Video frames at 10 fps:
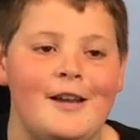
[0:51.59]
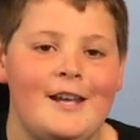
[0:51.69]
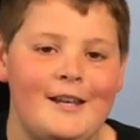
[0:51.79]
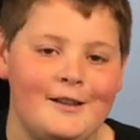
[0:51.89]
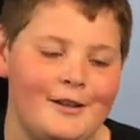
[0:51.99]

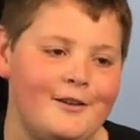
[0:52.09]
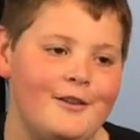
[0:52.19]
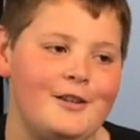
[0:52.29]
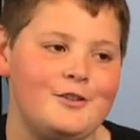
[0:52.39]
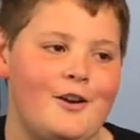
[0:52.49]
He
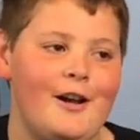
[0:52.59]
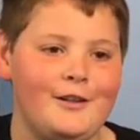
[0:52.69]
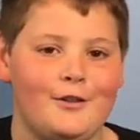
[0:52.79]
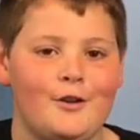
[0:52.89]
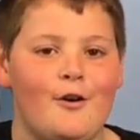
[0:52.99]
literally tried
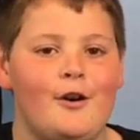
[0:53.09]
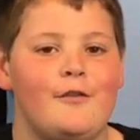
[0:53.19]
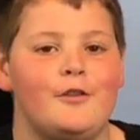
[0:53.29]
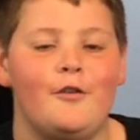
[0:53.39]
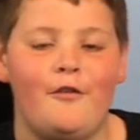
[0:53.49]
to throw it
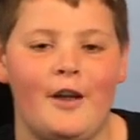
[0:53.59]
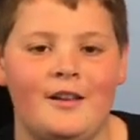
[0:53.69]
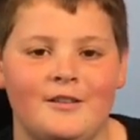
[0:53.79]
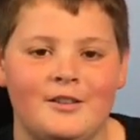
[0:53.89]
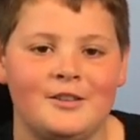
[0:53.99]
over the
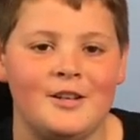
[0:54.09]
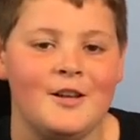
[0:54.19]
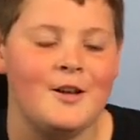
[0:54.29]
fence,